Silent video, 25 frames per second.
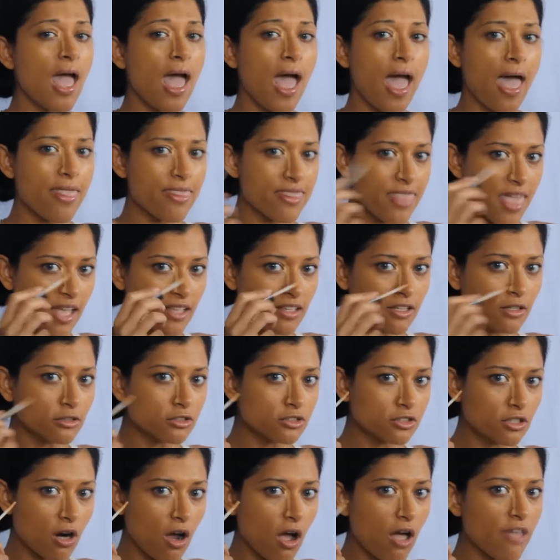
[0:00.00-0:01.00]
and then you
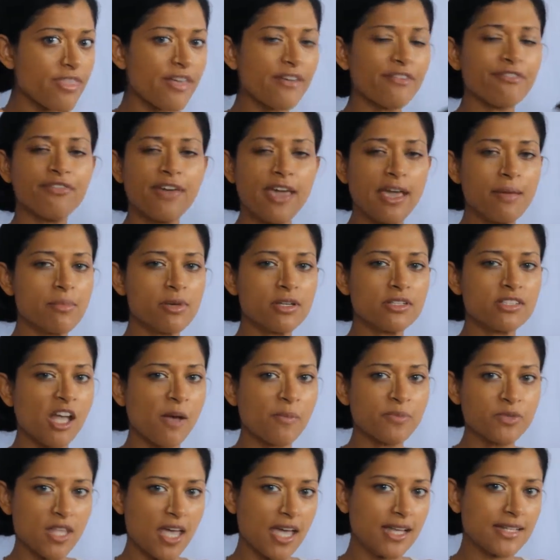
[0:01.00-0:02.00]
draw the famous
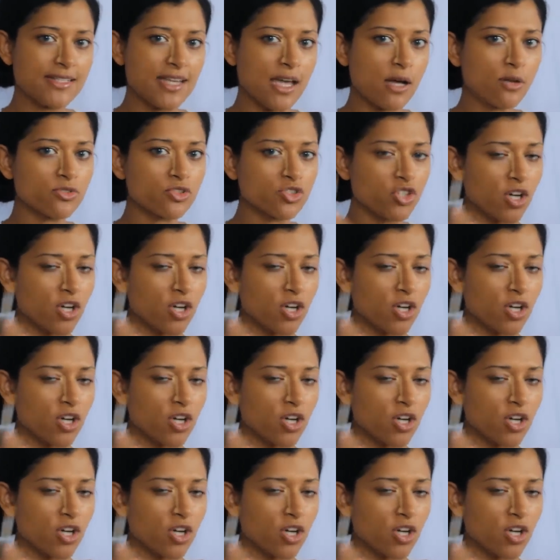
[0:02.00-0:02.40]
upside down